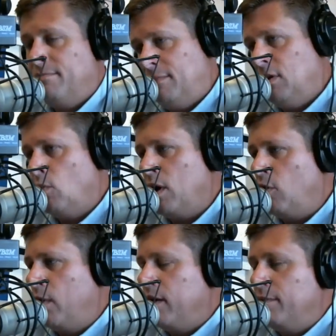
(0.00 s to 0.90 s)
you're well
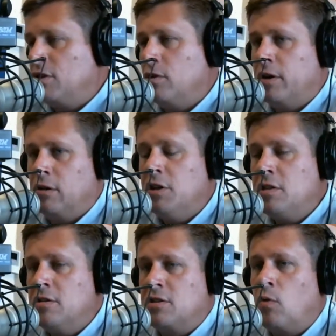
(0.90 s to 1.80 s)
aware, I'm sure, and your
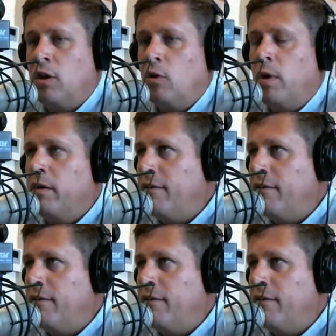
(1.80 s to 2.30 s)
listeners are well aware,